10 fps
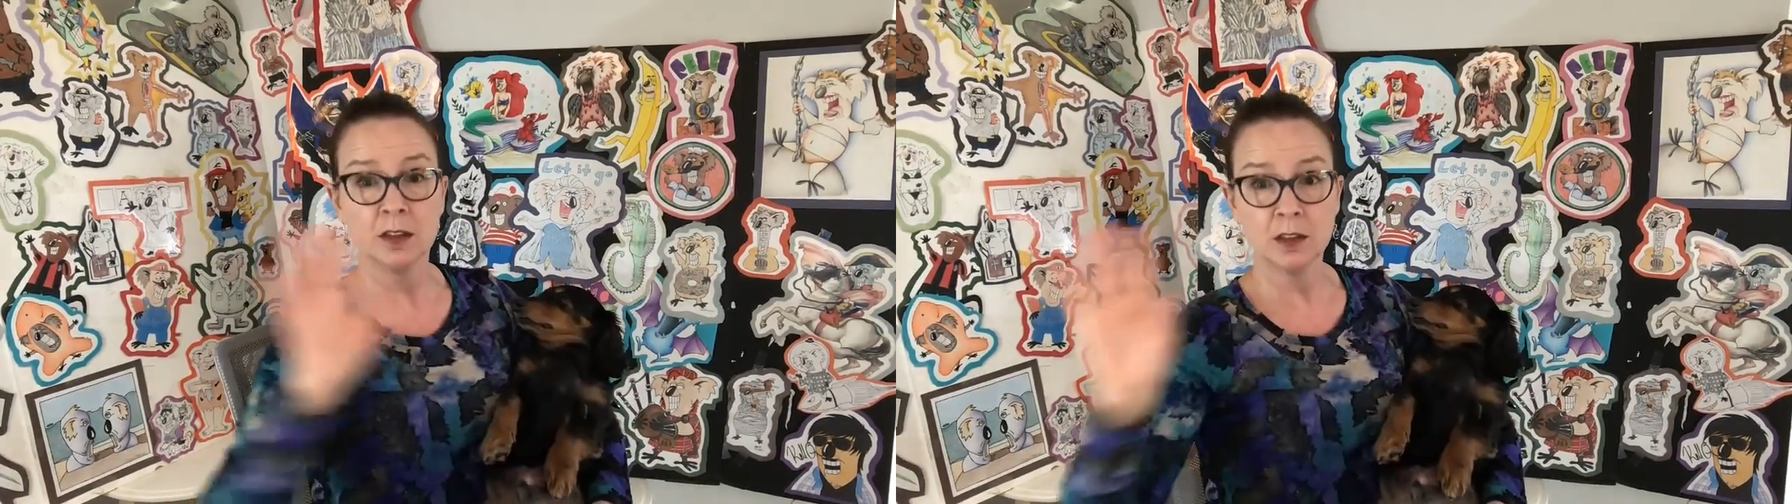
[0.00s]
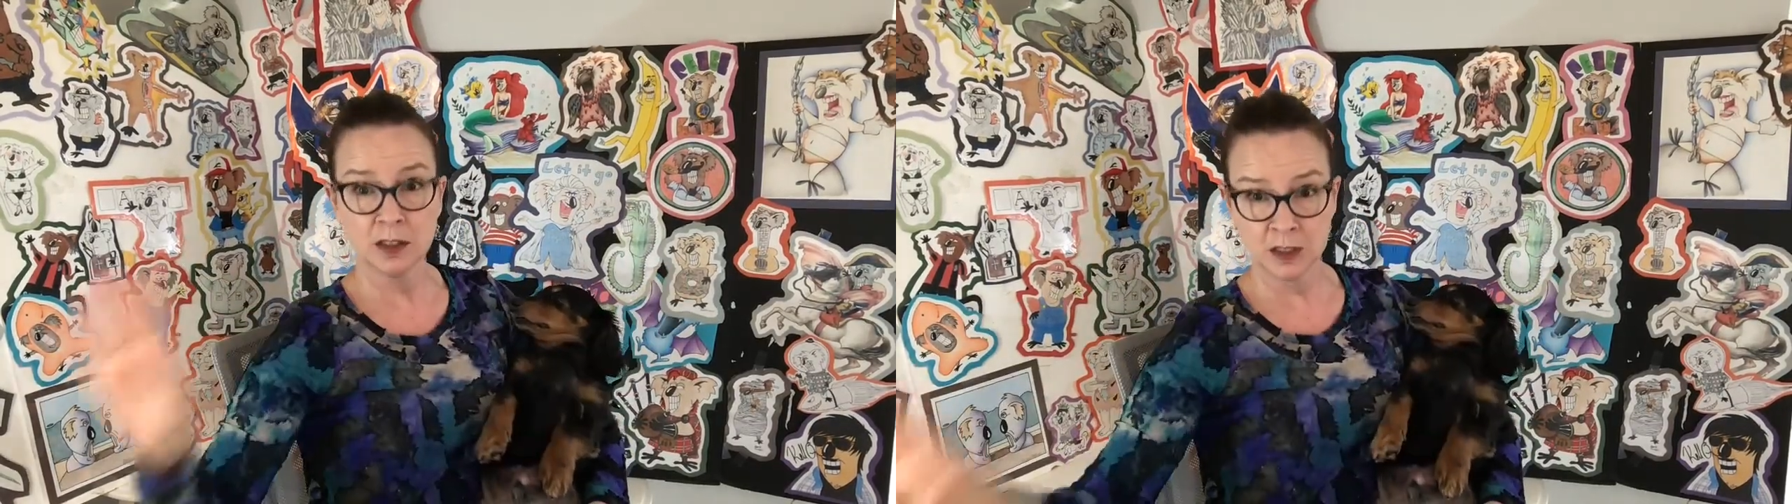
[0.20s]

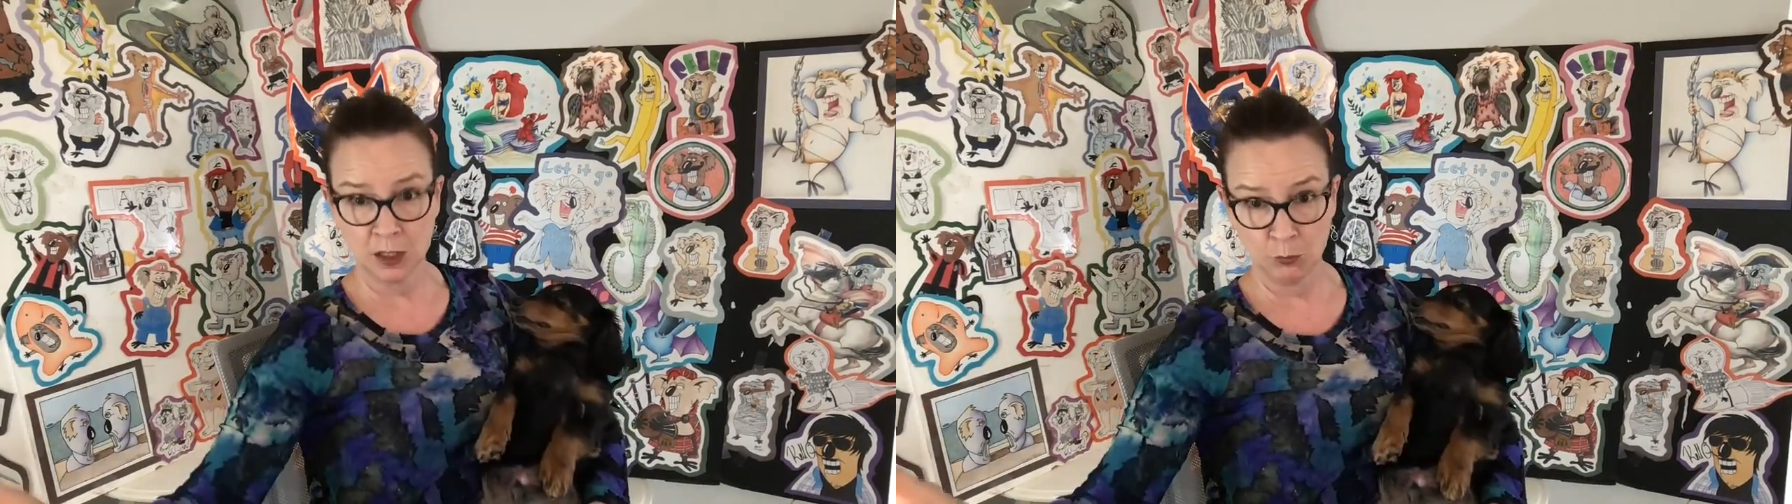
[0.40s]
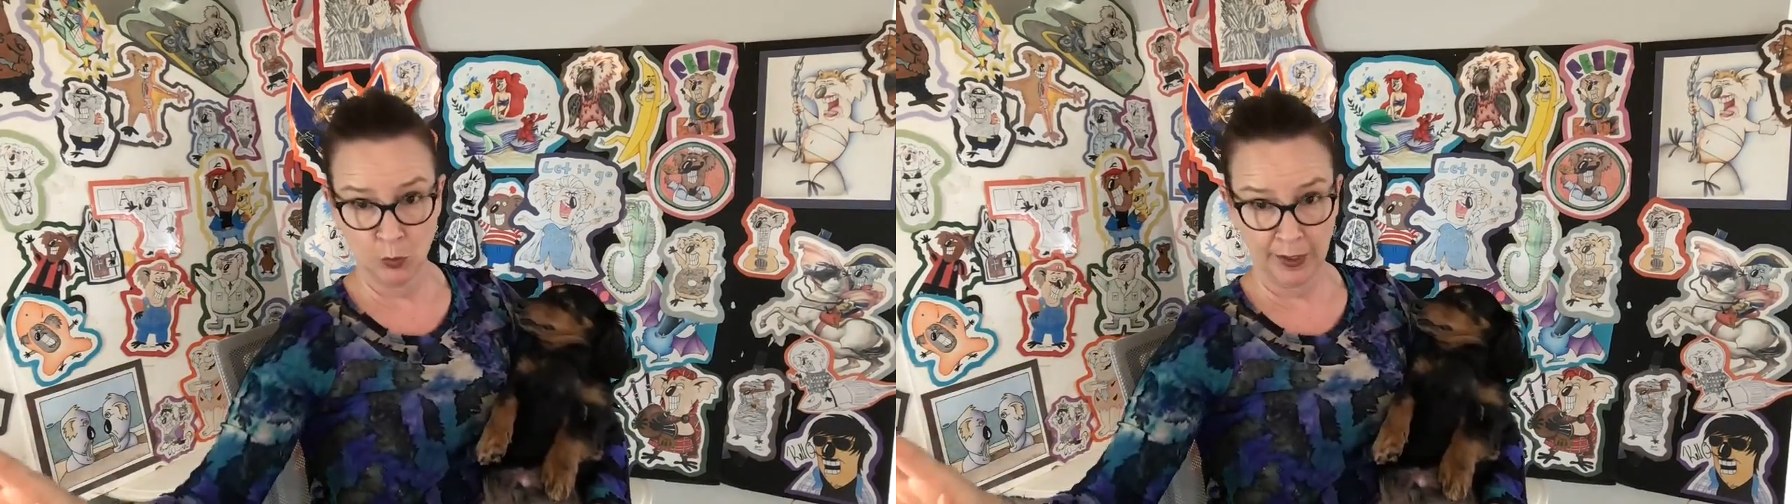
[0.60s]

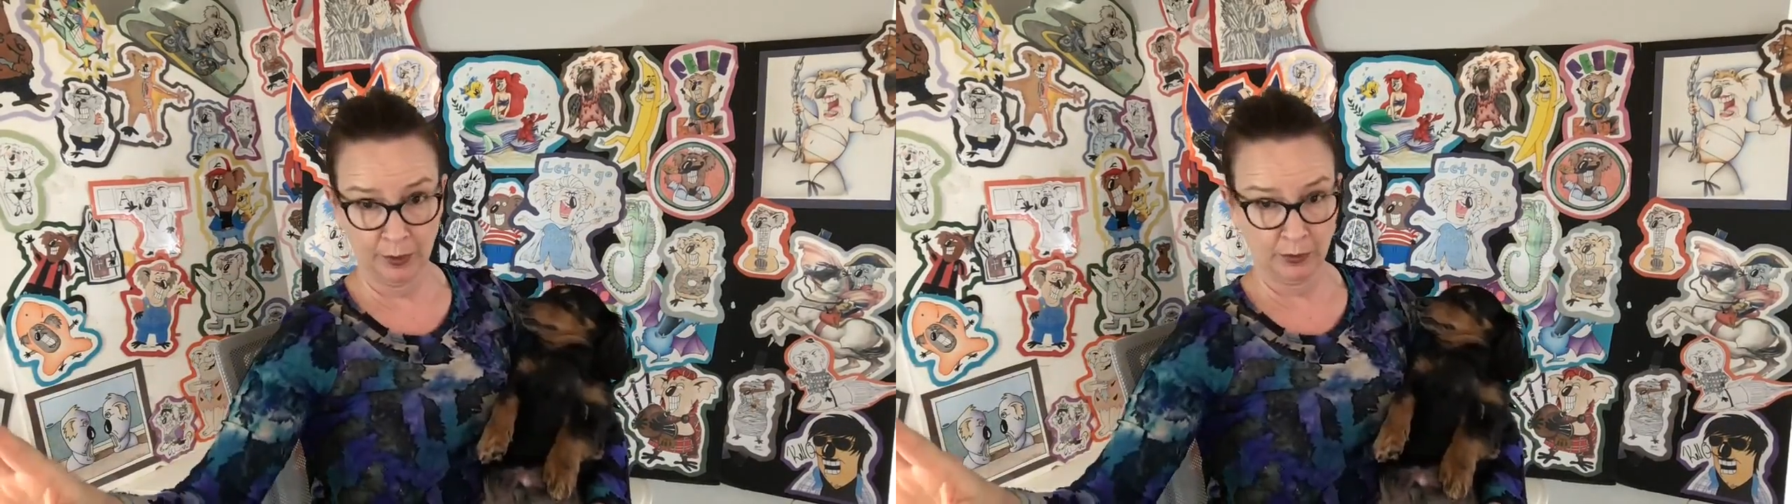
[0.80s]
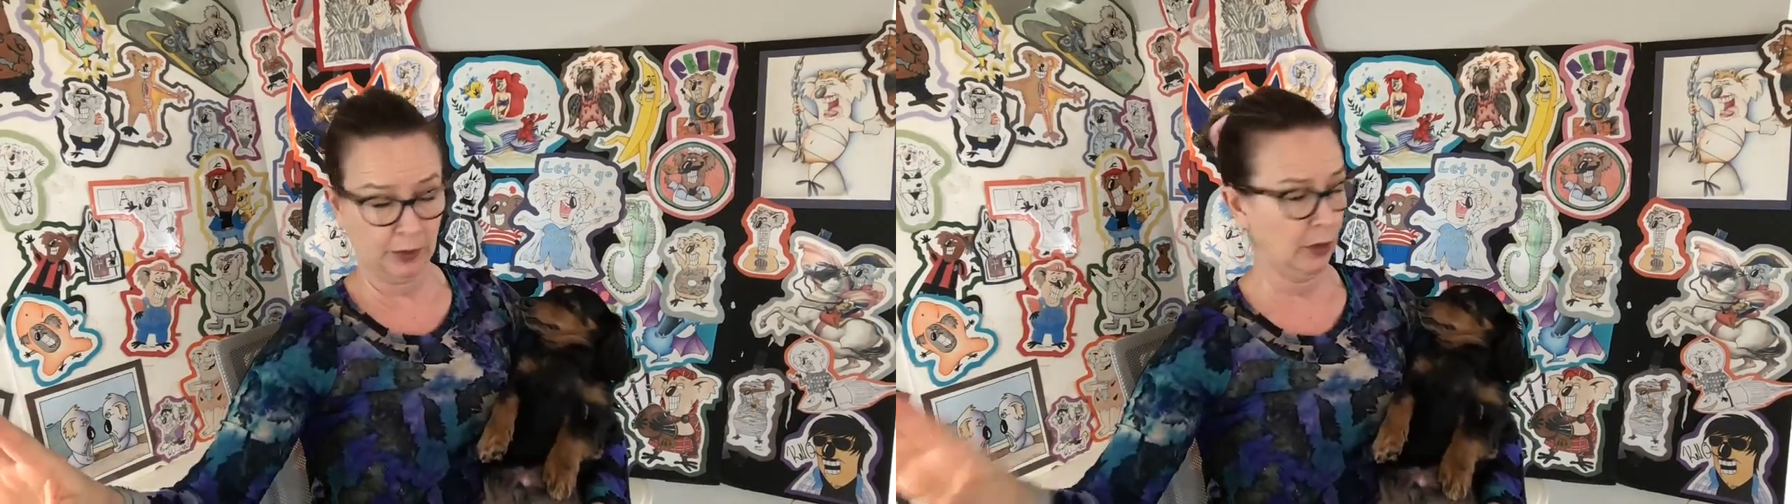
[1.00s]

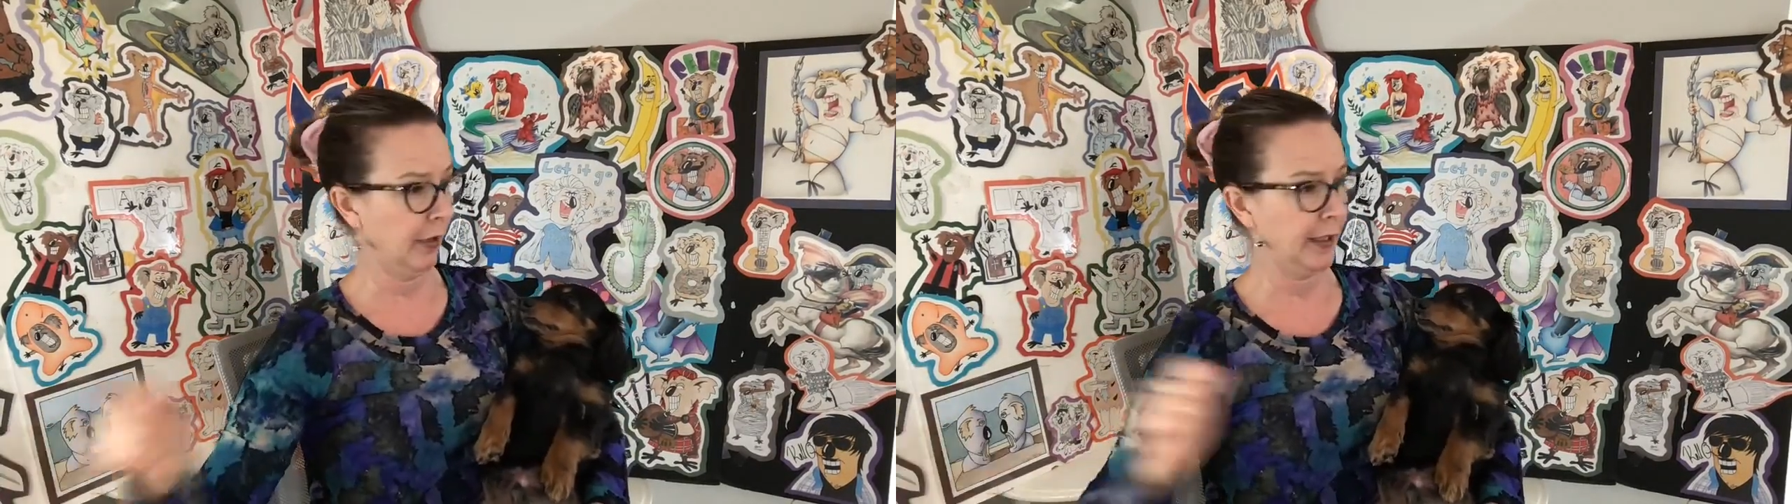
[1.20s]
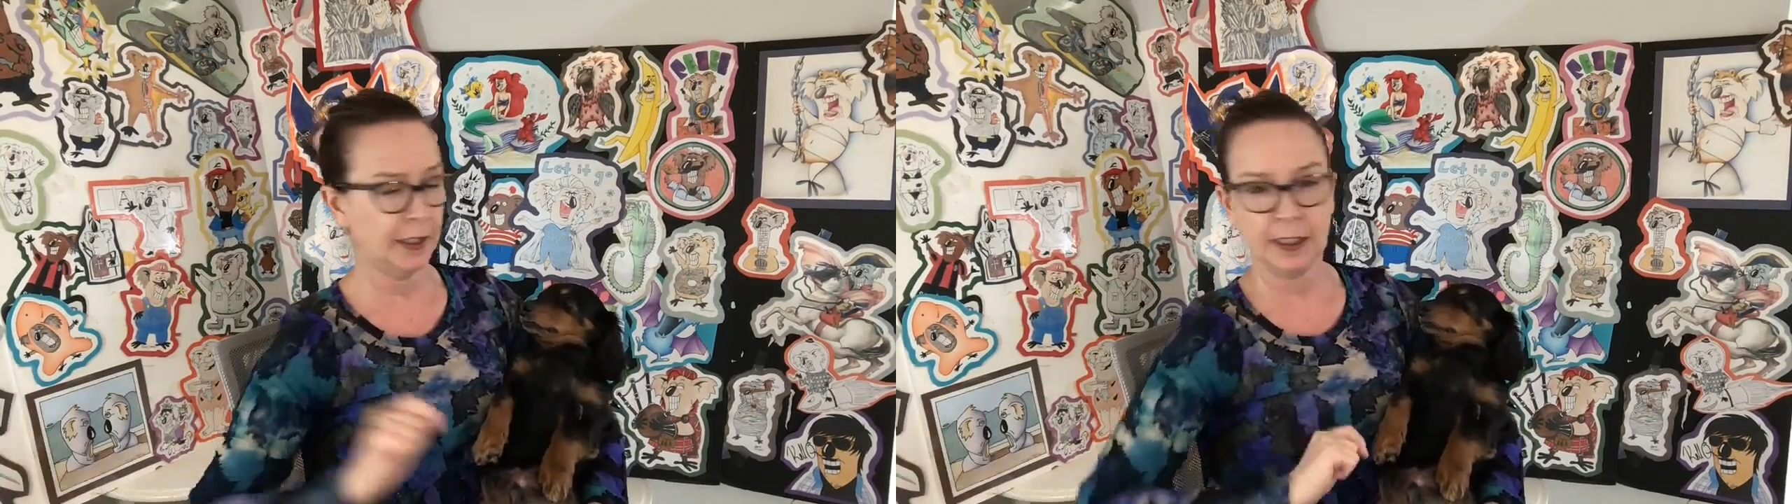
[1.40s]
somewhere. All
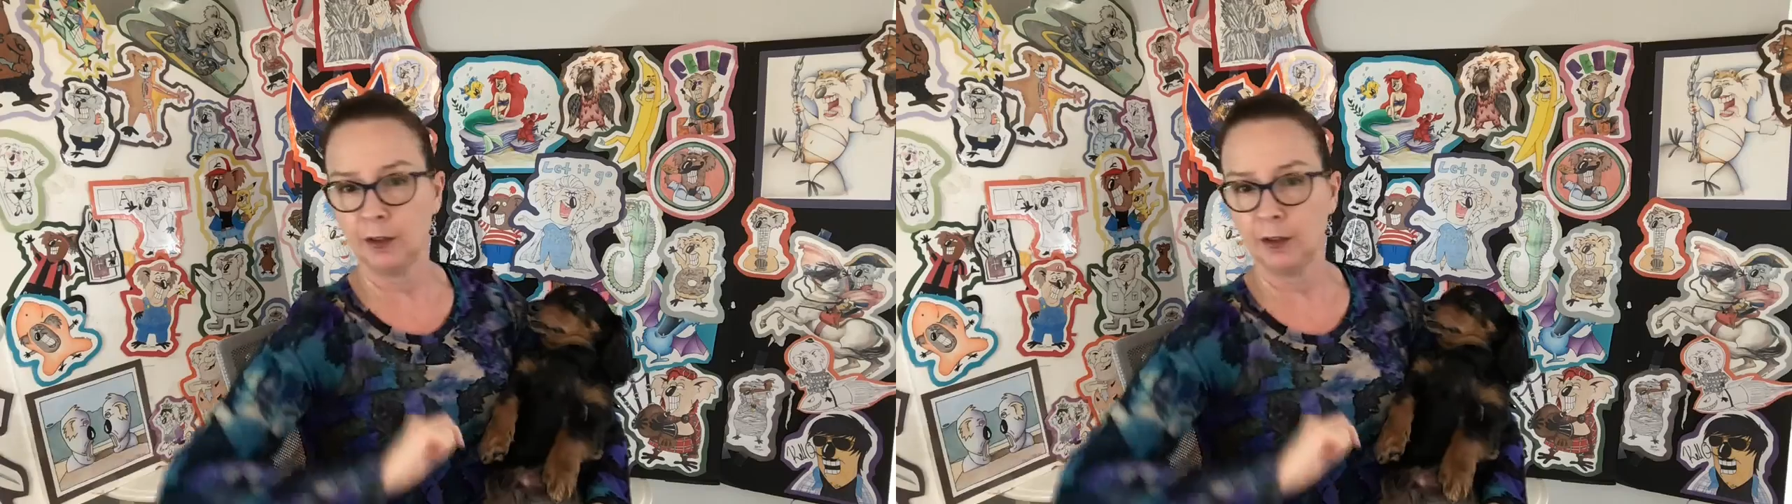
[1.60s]
right,